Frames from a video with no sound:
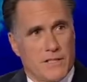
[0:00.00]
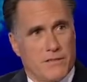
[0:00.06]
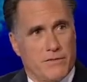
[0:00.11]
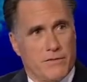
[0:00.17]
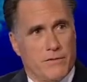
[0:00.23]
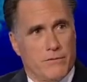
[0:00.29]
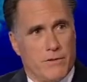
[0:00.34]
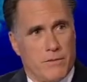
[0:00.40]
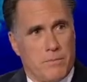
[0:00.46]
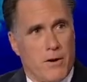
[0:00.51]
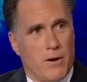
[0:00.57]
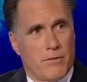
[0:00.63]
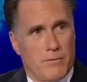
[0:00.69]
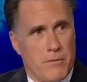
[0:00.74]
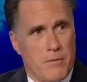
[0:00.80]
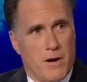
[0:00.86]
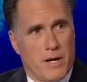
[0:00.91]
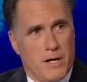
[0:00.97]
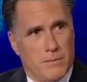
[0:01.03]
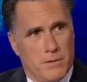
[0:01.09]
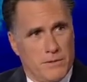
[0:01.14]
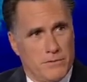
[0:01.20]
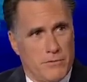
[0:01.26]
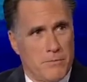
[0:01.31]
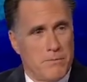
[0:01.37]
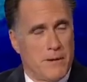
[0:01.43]
of
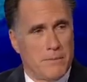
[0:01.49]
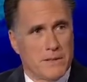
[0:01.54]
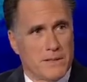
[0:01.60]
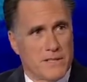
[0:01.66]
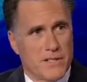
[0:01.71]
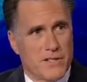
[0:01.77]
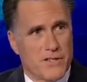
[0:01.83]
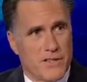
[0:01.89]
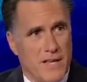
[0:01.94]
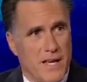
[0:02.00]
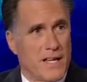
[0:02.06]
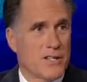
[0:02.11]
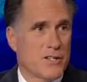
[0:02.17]
remarkable Republicans than that.